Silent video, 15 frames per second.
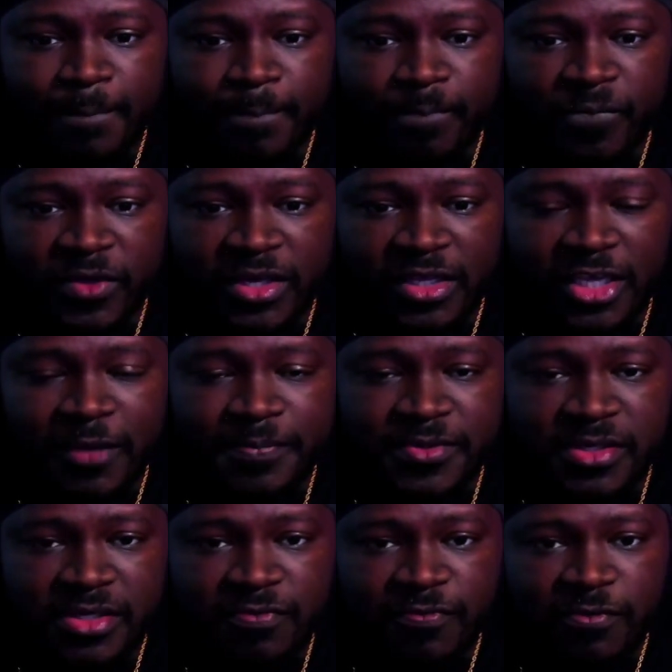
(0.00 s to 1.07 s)
It keeps
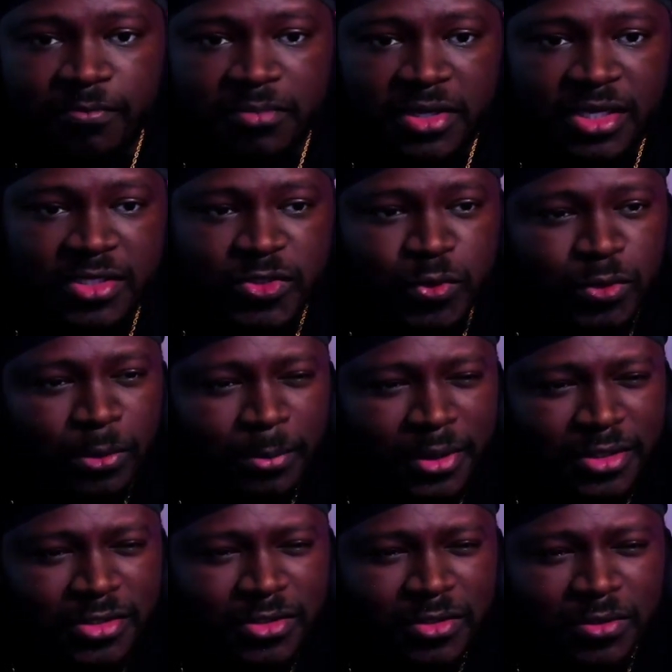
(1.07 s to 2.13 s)
it from being two
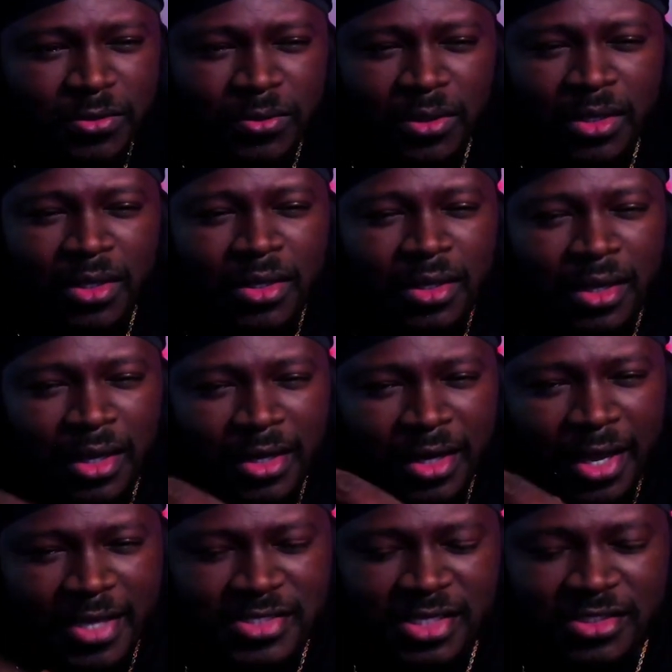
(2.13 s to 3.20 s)
dimensional, and it
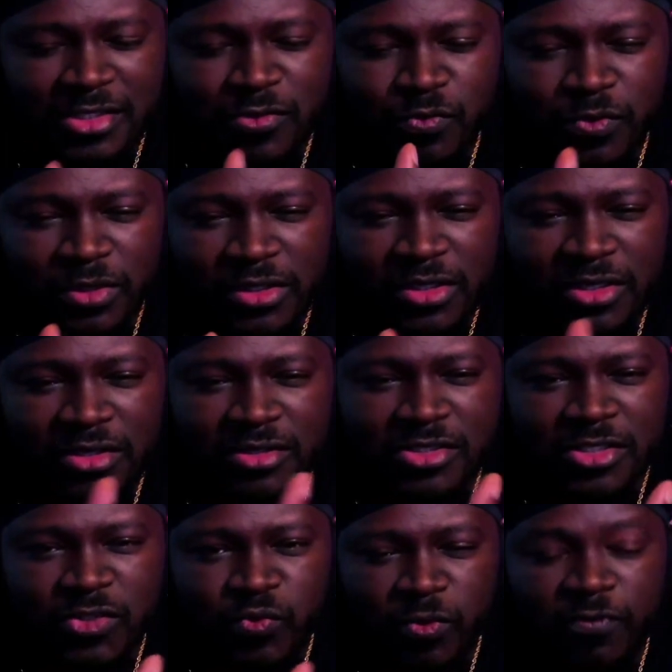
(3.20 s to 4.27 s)
adds like this really
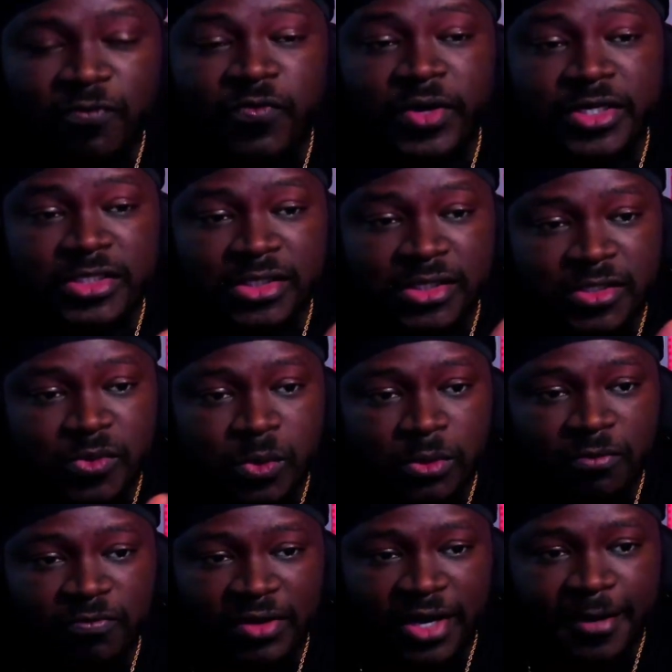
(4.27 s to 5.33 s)
just refreshing sort
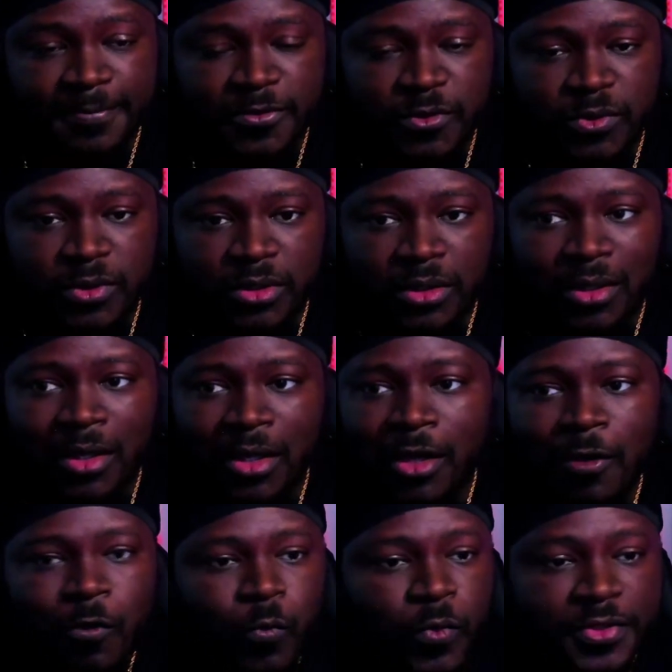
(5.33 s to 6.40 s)
of vibe to it
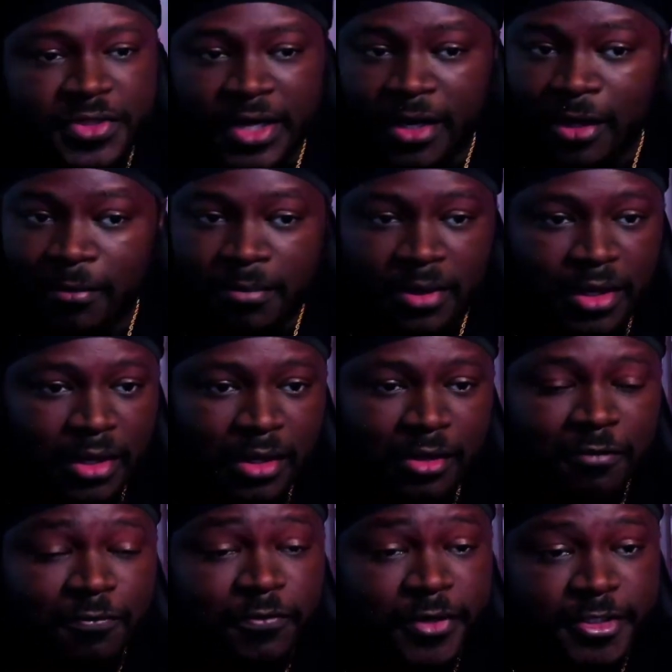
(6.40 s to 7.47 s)
without it being a
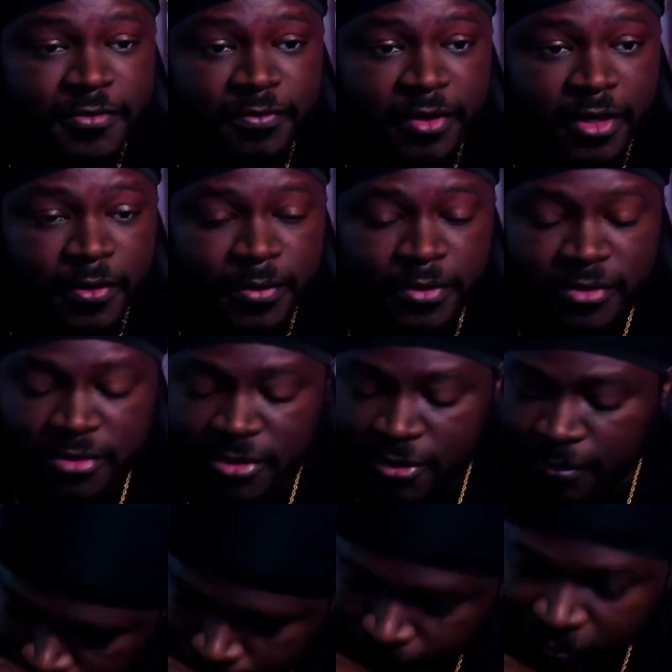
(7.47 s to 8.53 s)
fresh fragrance.
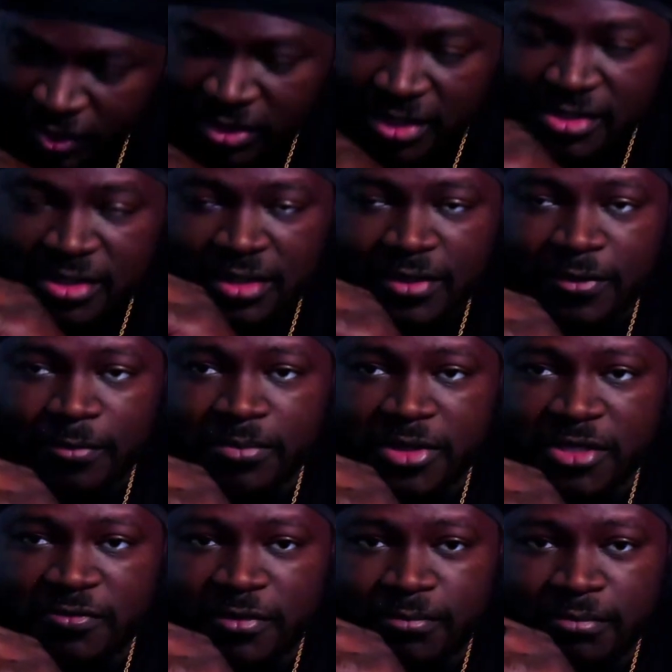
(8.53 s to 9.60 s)
There's a little bit
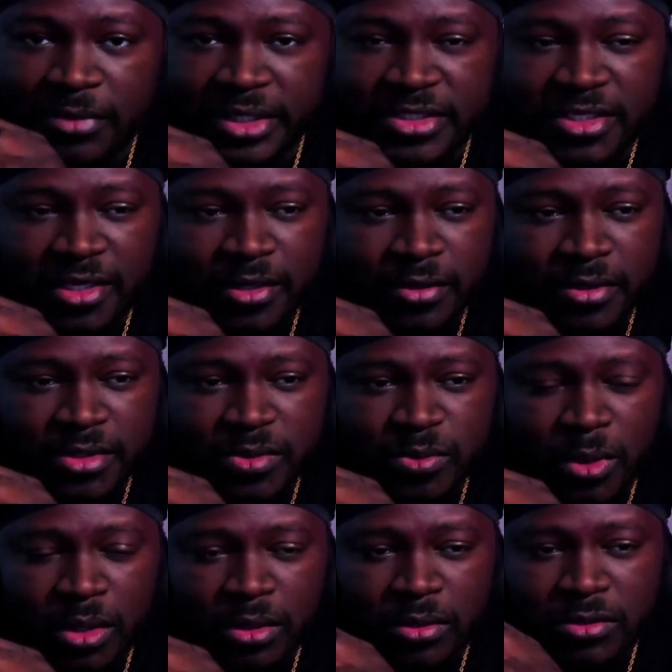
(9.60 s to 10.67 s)
of a musk here as
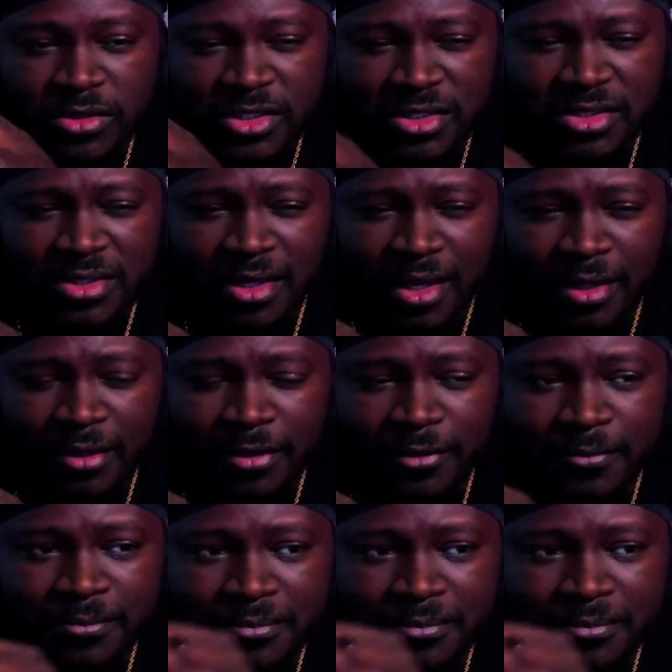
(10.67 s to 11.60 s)
well, just slightly.